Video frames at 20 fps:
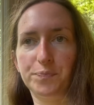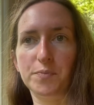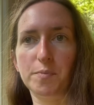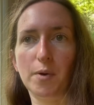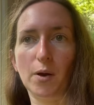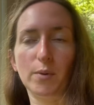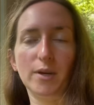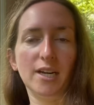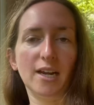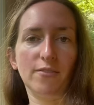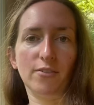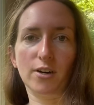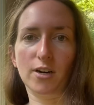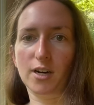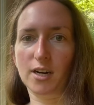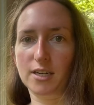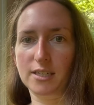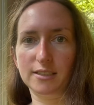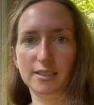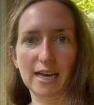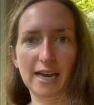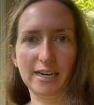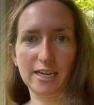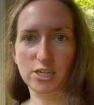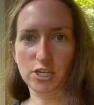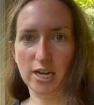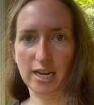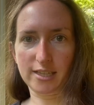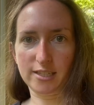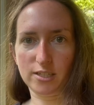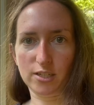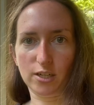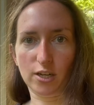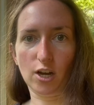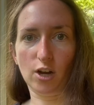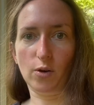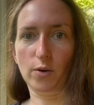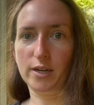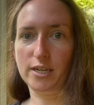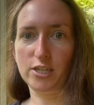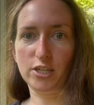but we never had a chance to go and